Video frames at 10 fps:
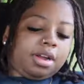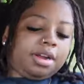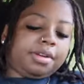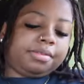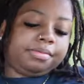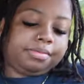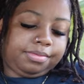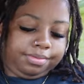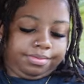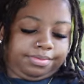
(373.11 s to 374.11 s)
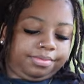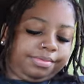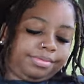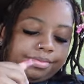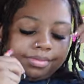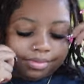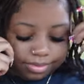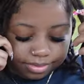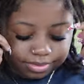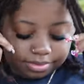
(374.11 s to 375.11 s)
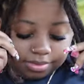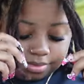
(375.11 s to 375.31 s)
No words are spoken by the person on screen.